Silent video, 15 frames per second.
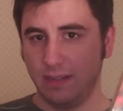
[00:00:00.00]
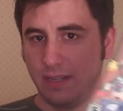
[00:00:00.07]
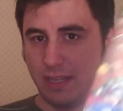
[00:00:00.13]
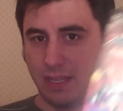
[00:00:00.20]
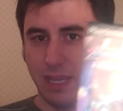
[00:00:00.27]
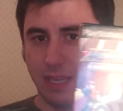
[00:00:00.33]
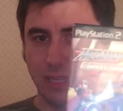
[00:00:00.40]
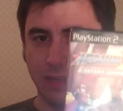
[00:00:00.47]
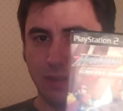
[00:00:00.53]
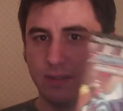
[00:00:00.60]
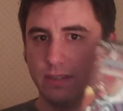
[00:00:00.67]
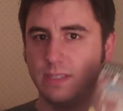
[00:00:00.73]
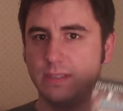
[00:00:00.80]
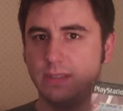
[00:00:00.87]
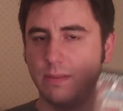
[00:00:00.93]
again,
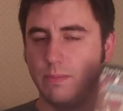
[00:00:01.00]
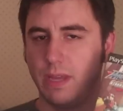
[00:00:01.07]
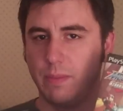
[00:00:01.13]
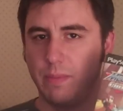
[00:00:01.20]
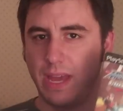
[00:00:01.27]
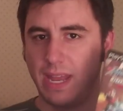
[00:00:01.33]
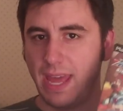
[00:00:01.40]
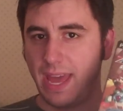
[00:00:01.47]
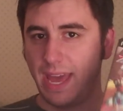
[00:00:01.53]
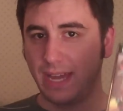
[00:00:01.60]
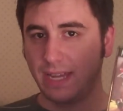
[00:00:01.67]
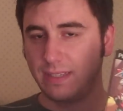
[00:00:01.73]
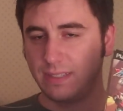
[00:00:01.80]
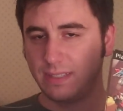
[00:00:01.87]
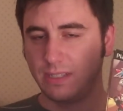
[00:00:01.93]
here's the Mega Man
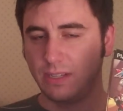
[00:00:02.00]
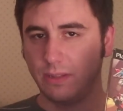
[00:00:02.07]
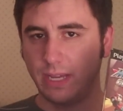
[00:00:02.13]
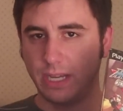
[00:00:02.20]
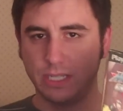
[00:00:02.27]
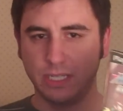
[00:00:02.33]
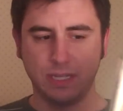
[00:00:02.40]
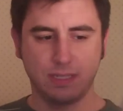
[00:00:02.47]
X collection.